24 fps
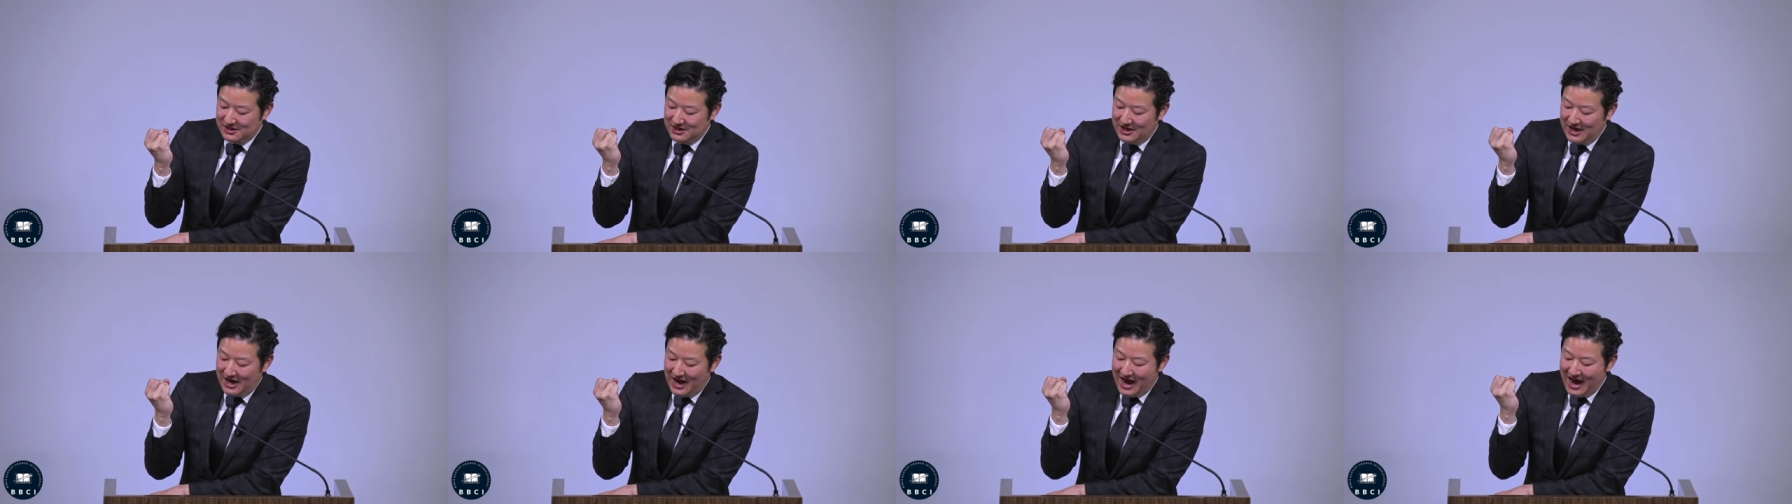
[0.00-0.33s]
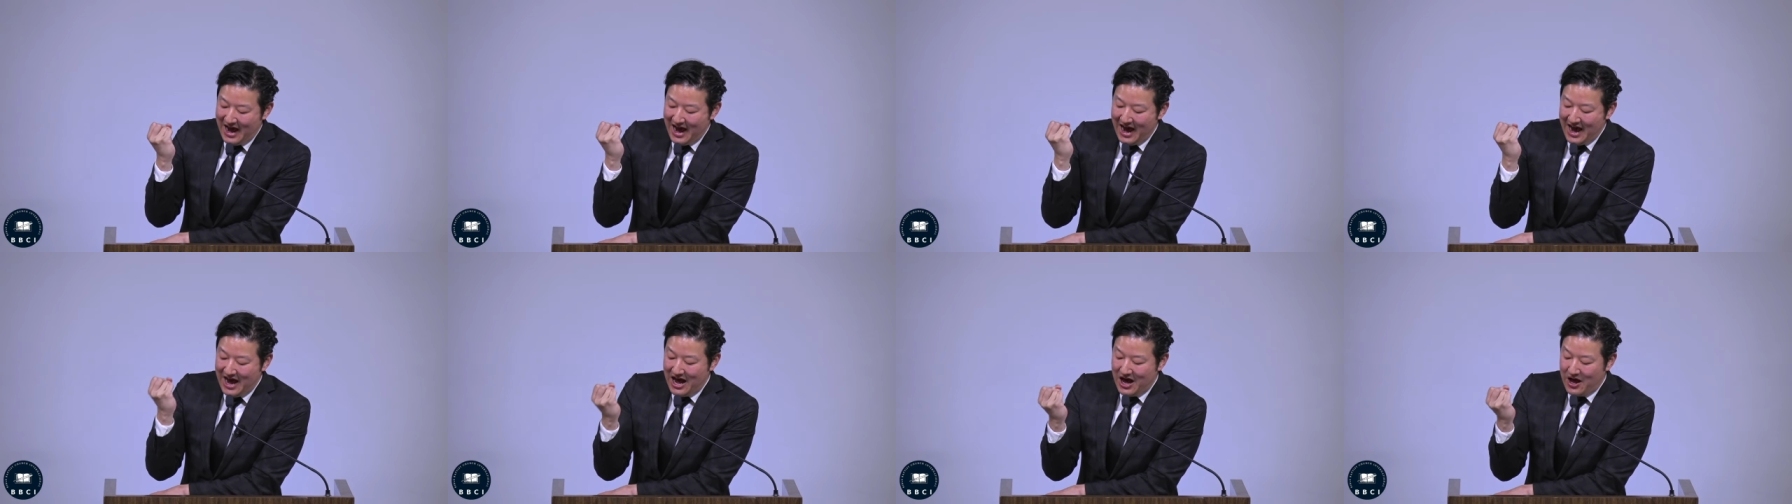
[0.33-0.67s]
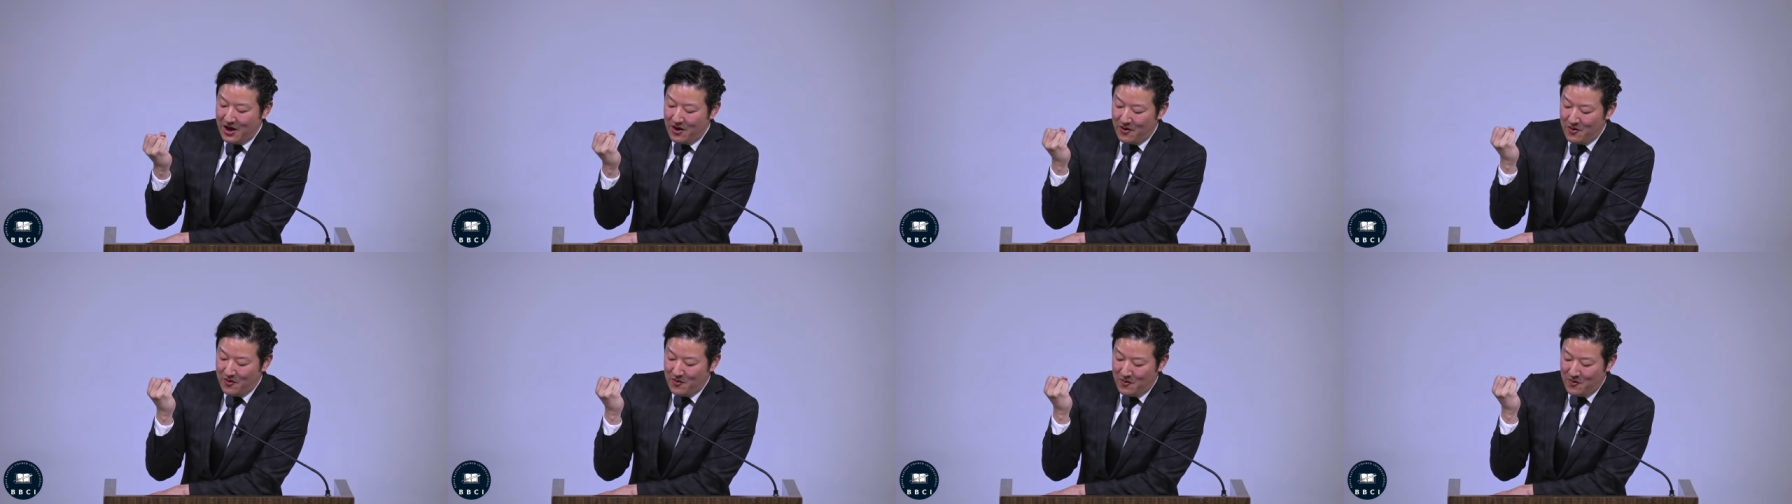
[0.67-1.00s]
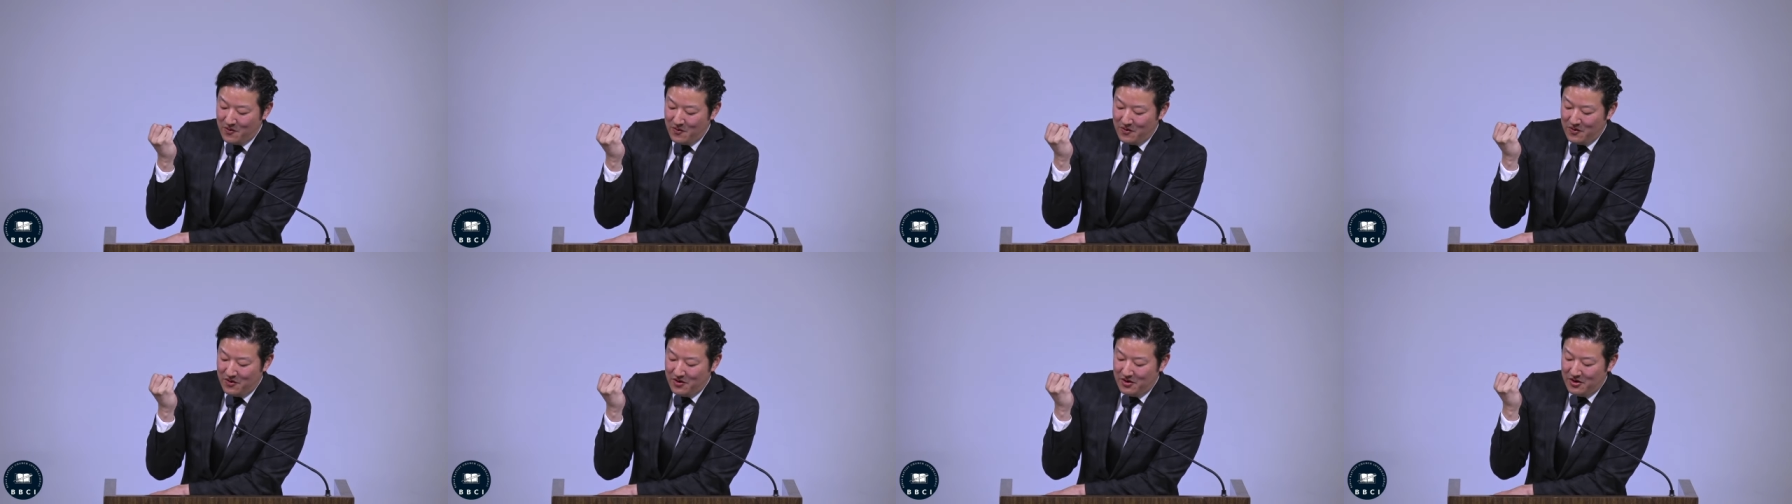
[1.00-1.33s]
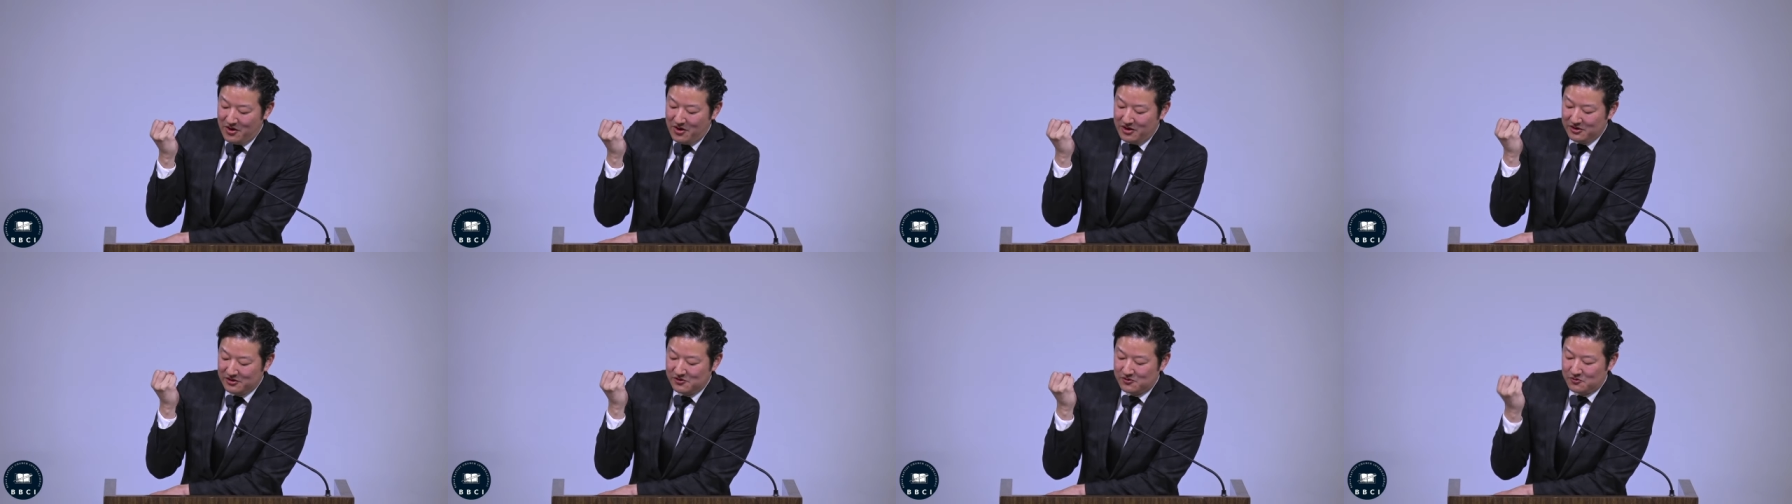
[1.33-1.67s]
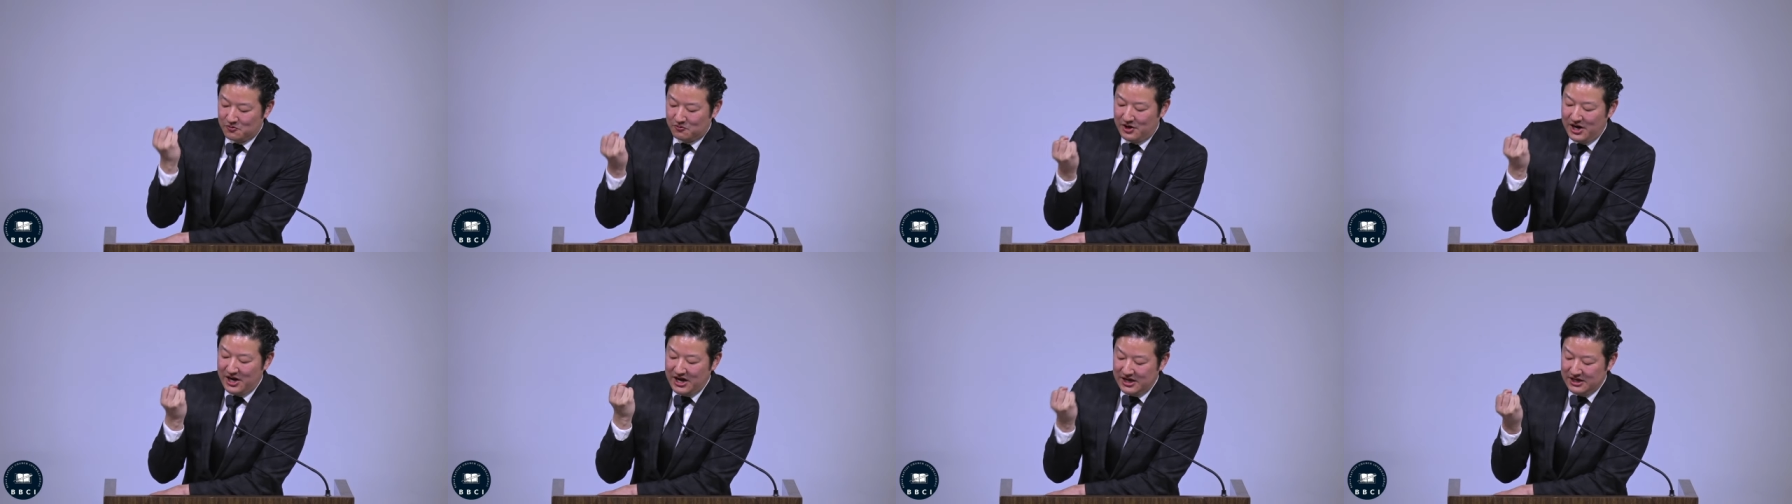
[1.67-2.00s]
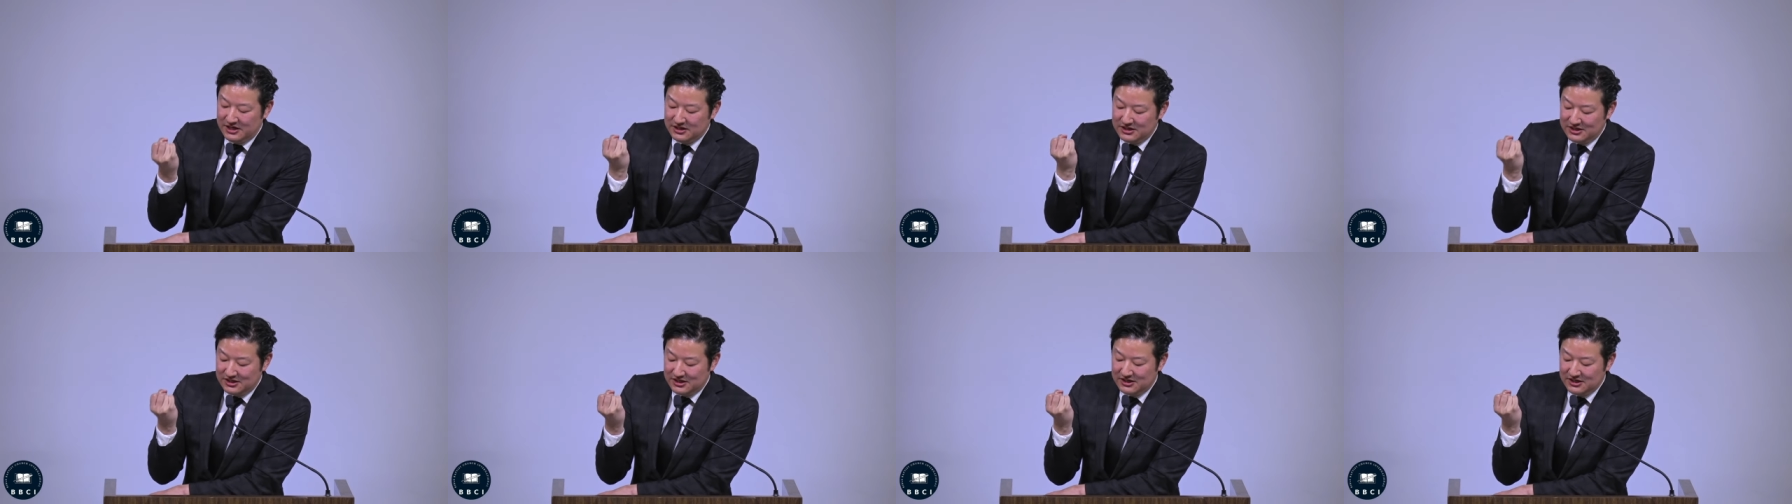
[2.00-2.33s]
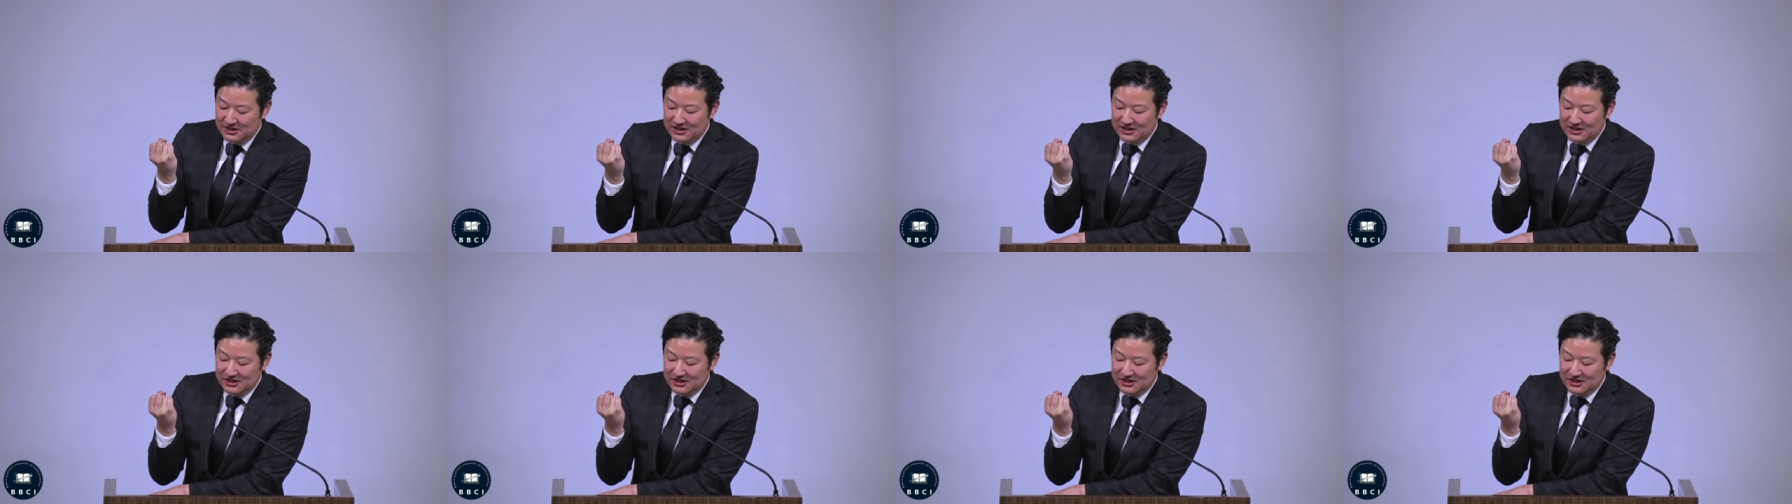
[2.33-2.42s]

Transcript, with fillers: how great